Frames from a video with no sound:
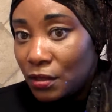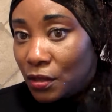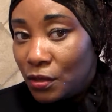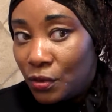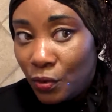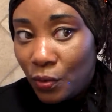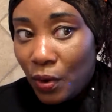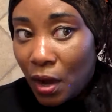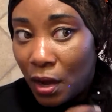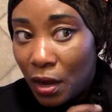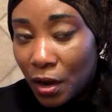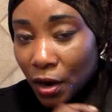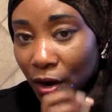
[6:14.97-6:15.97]

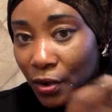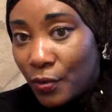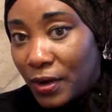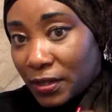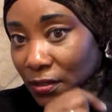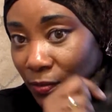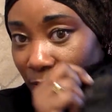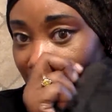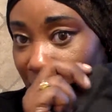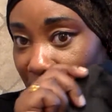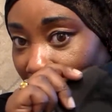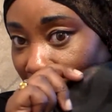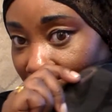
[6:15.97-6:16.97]
You are going to want
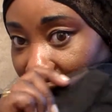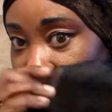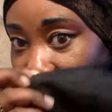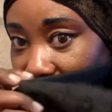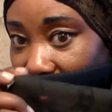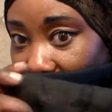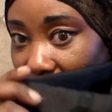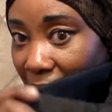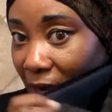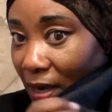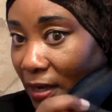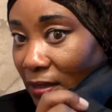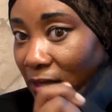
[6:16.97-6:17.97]
to take this
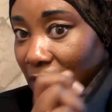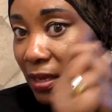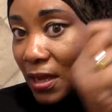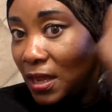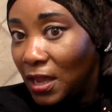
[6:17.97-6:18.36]
side,